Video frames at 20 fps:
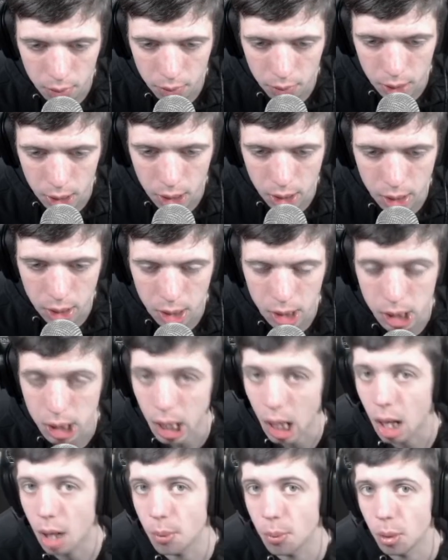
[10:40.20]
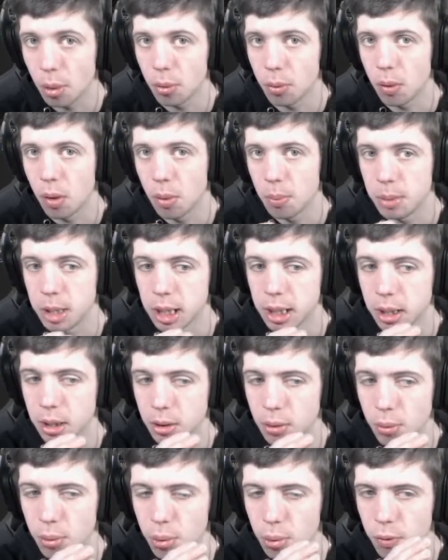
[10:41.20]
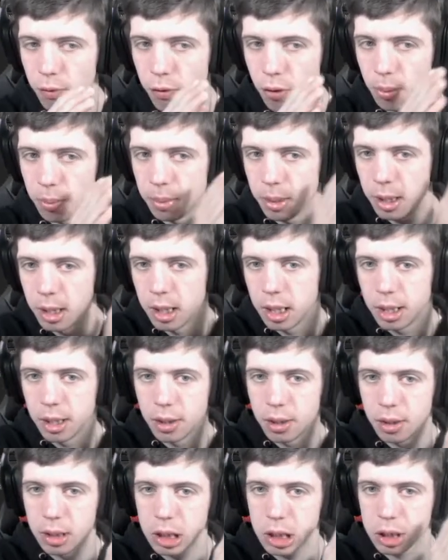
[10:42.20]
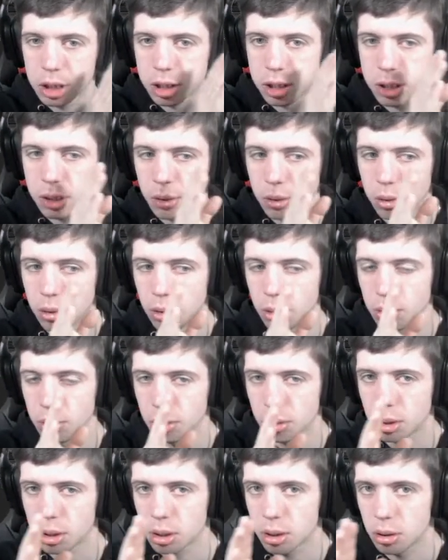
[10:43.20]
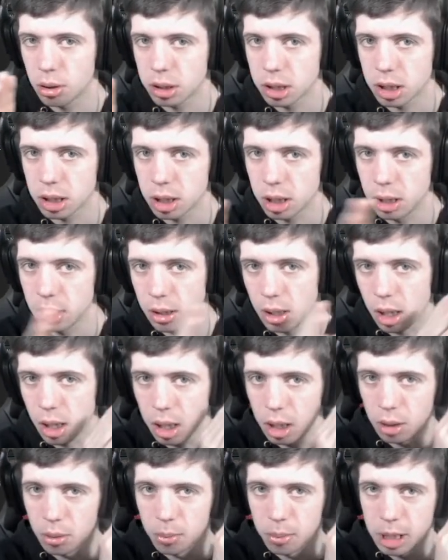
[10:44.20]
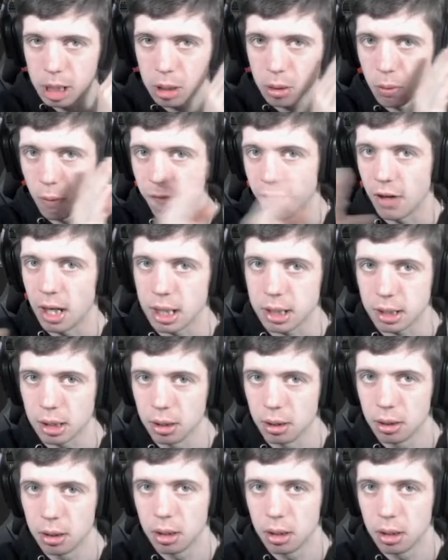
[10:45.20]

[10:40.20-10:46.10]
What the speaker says: that will make it go from slow across the screen, and it'll make it go faster.